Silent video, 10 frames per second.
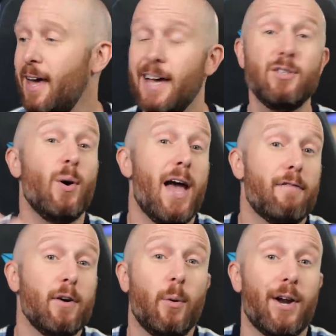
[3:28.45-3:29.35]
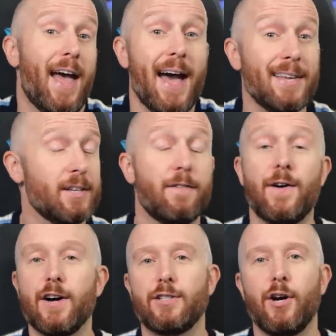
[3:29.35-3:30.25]
as not everyone has a
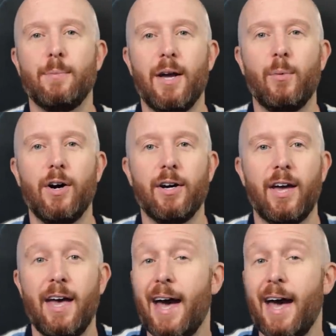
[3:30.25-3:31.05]
fast home network,